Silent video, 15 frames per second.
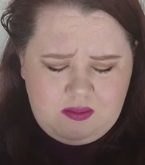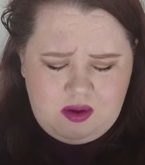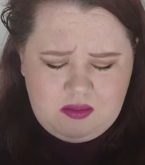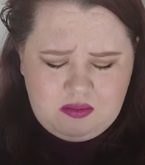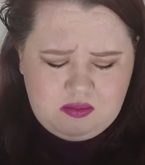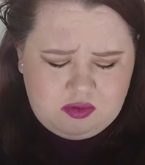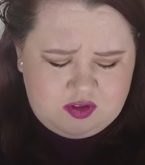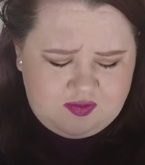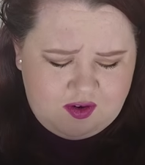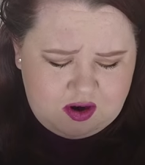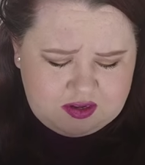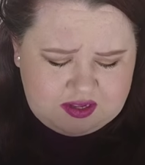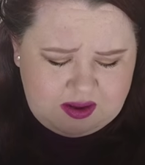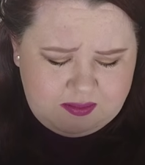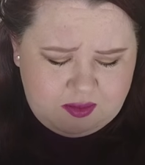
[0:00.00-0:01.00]
Um, as far
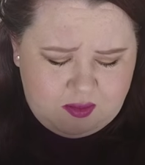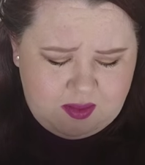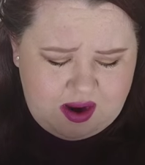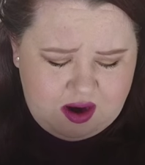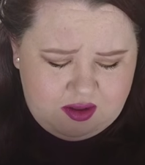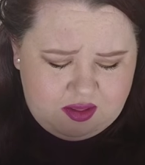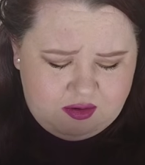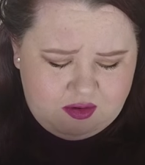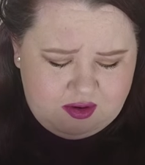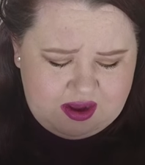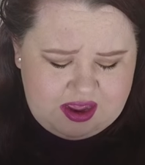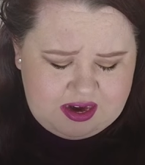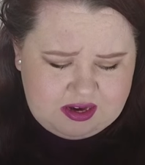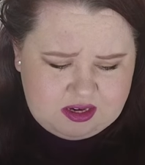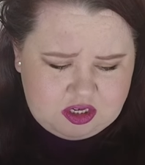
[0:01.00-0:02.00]
as I'm aware, they're
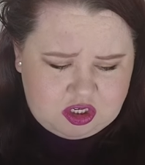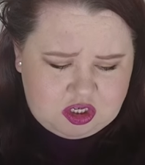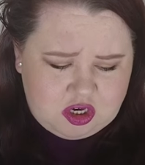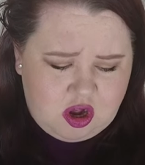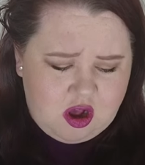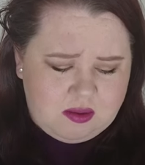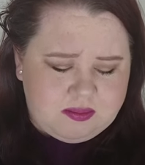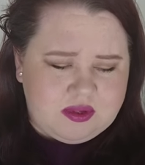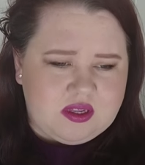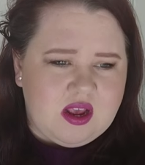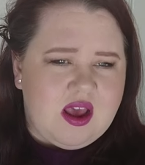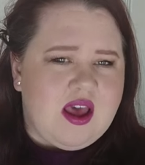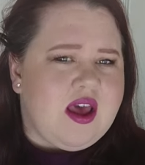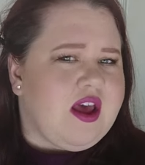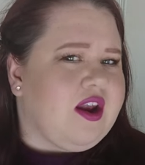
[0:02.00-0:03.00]
not in shops.
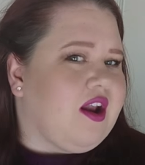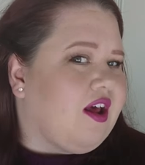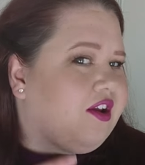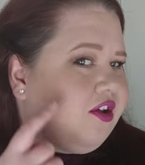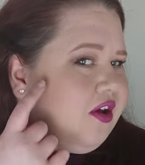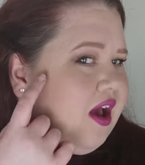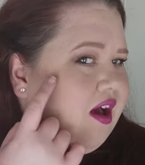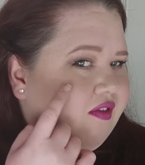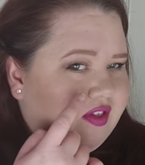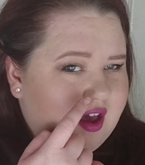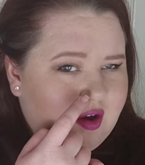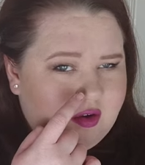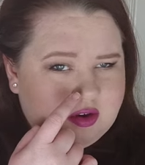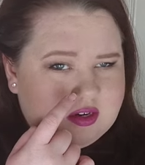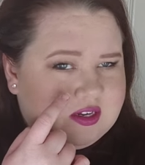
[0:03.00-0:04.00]
And I do have
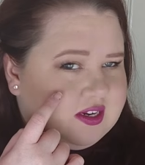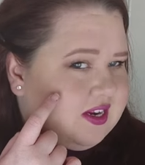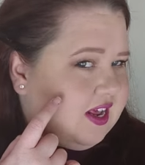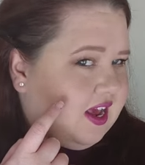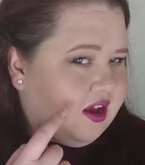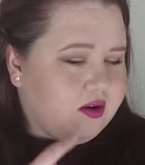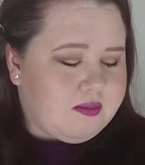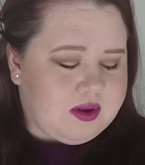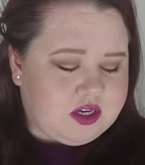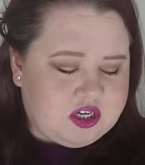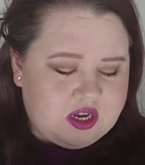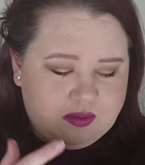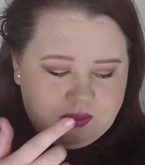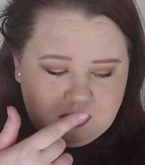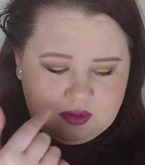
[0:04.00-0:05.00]
that on today on my
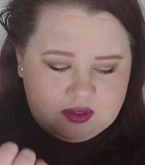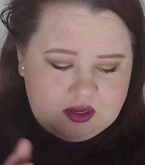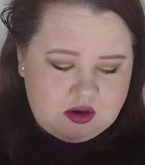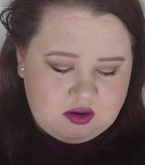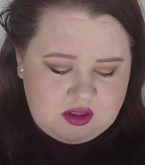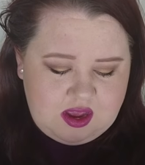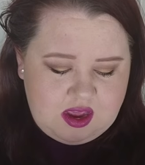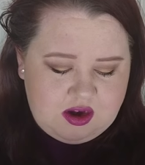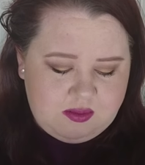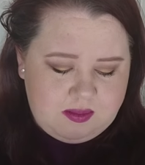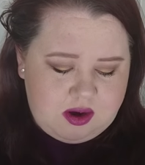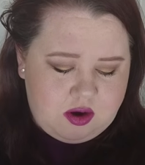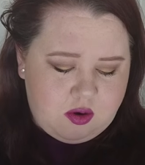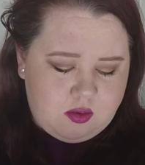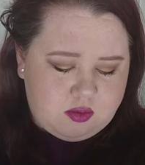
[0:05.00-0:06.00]
cheekbones and on the end of
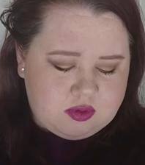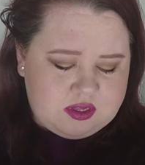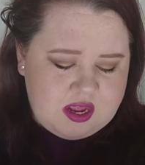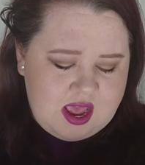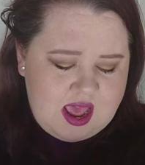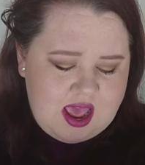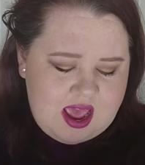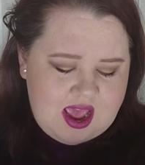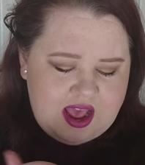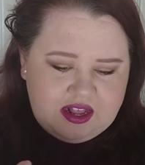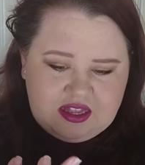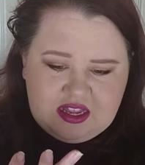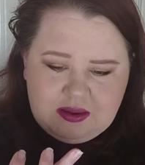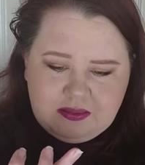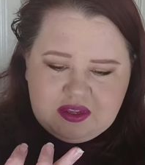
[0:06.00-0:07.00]
my nose.
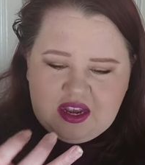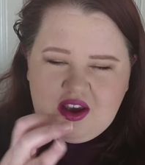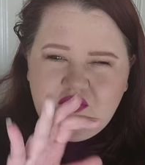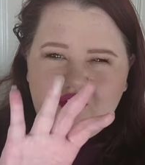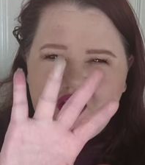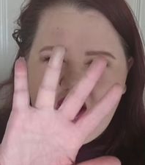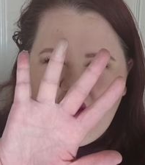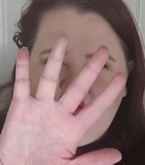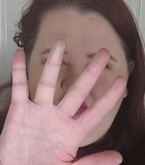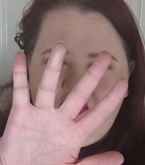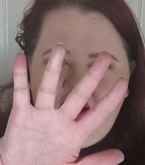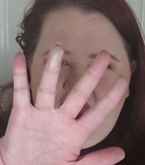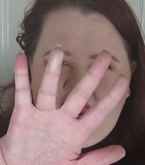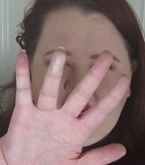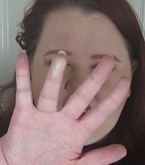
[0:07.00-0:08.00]
It seems like a very
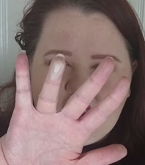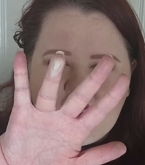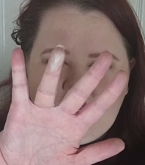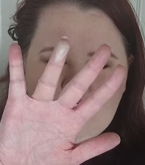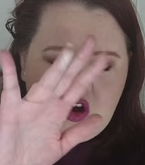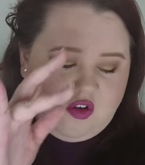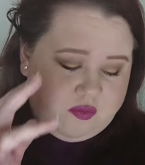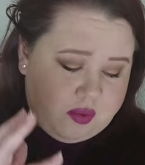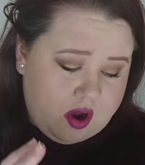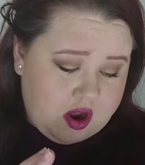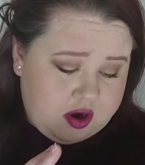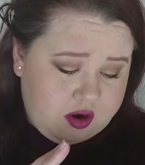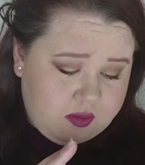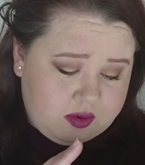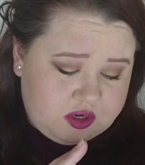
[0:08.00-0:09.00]
fine soft
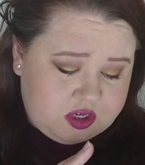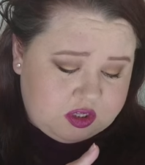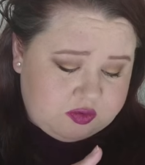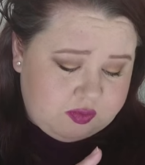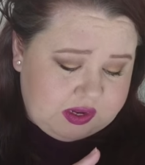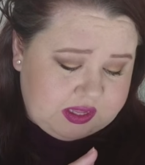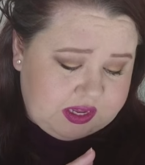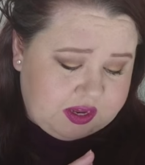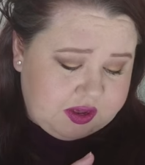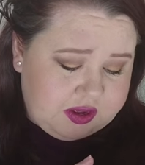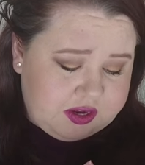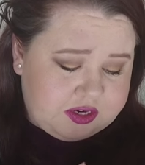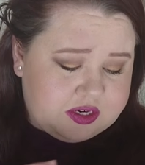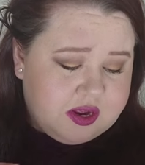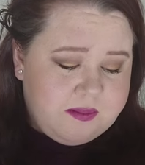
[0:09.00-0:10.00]
powder, which is really
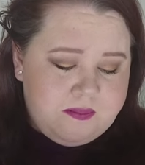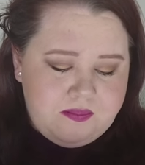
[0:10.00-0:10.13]
good.